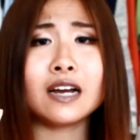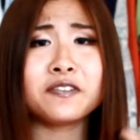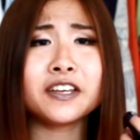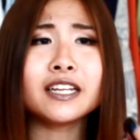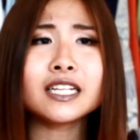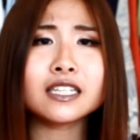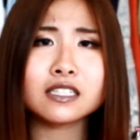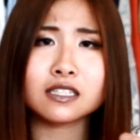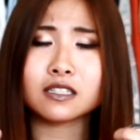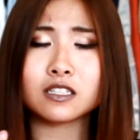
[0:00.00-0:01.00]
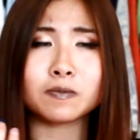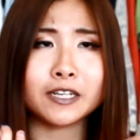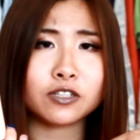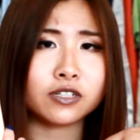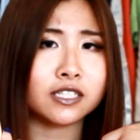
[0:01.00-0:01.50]
I feel like this just
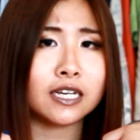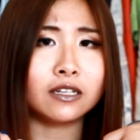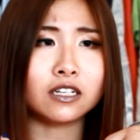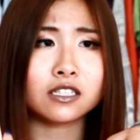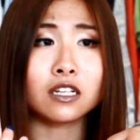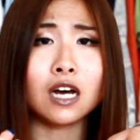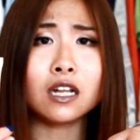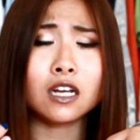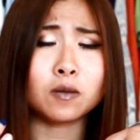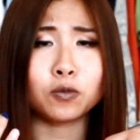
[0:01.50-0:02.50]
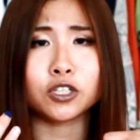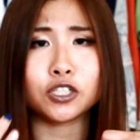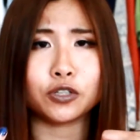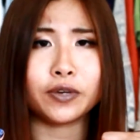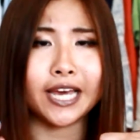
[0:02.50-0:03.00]
makes your skin looks a lot lot more
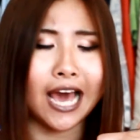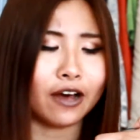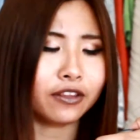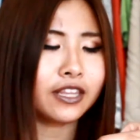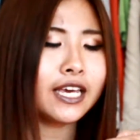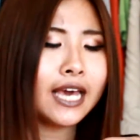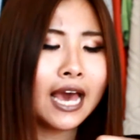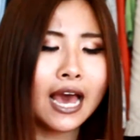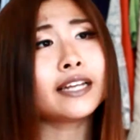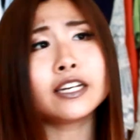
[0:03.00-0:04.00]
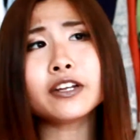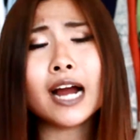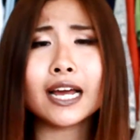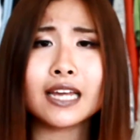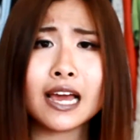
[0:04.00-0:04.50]
dewy and healthy. Another
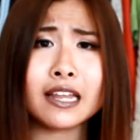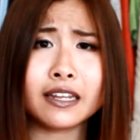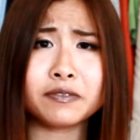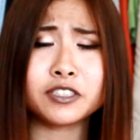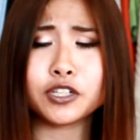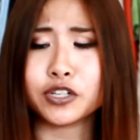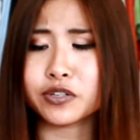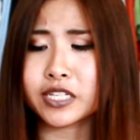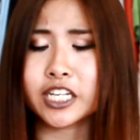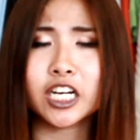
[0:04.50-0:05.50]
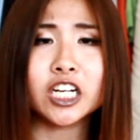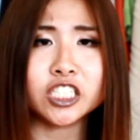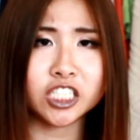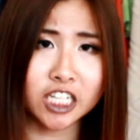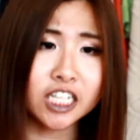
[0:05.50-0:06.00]
highlight I love to use in
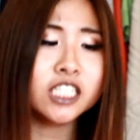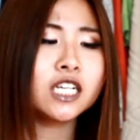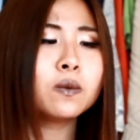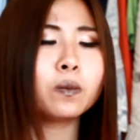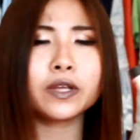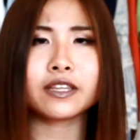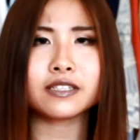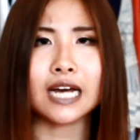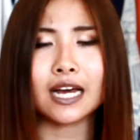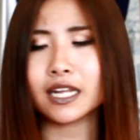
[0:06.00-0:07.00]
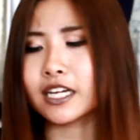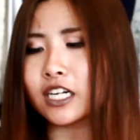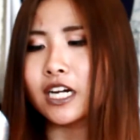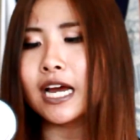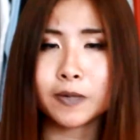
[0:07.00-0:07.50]
conjunction with this
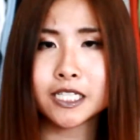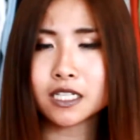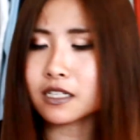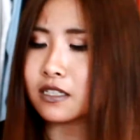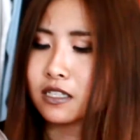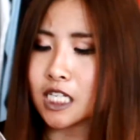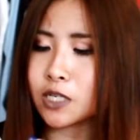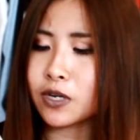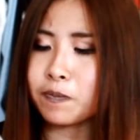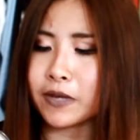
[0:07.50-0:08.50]
highlighter is basically the Secret